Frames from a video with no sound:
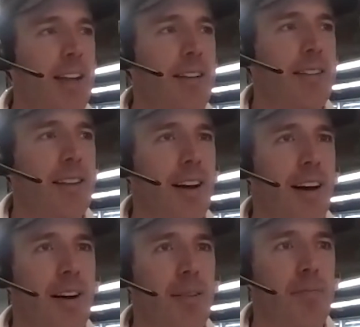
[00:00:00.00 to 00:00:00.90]
And
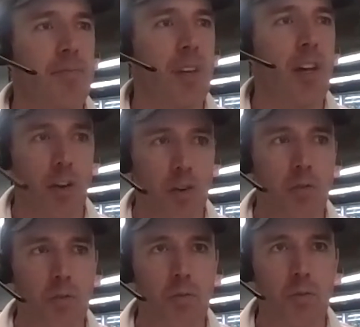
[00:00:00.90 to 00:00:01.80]

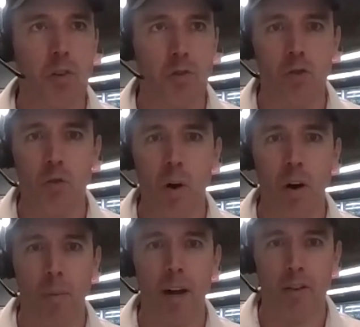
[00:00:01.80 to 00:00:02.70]
you do
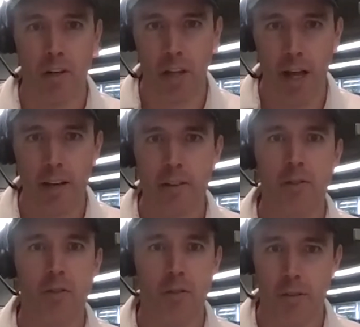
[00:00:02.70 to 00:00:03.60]
well by your
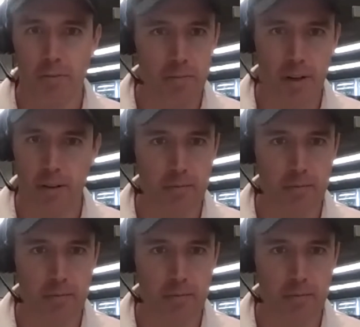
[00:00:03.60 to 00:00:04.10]
client, you do the